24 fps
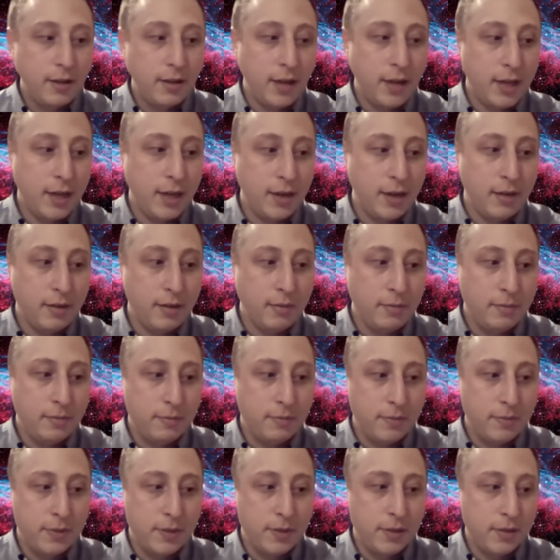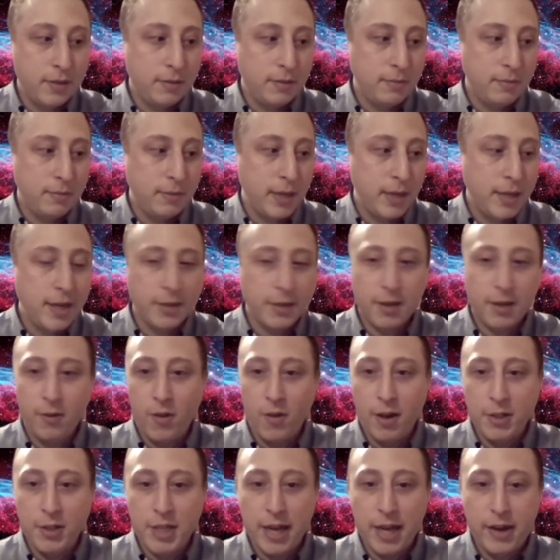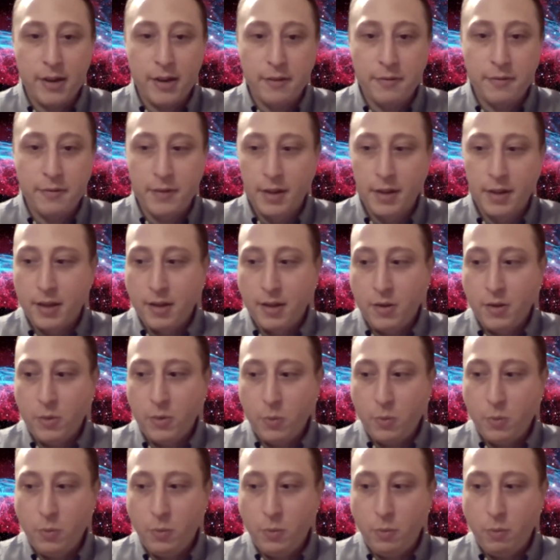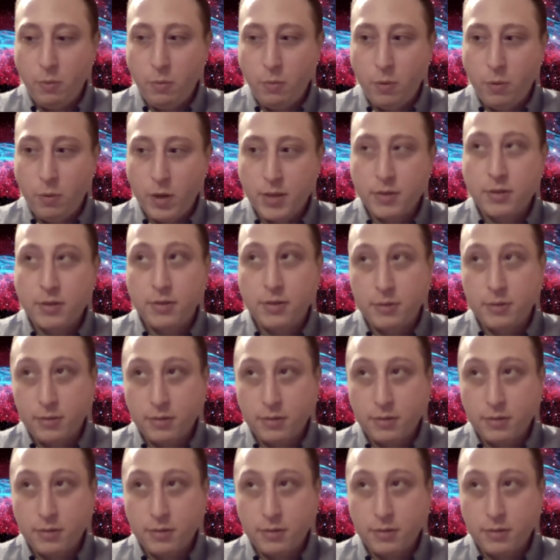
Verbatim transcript: uh, to conduct our launch out of was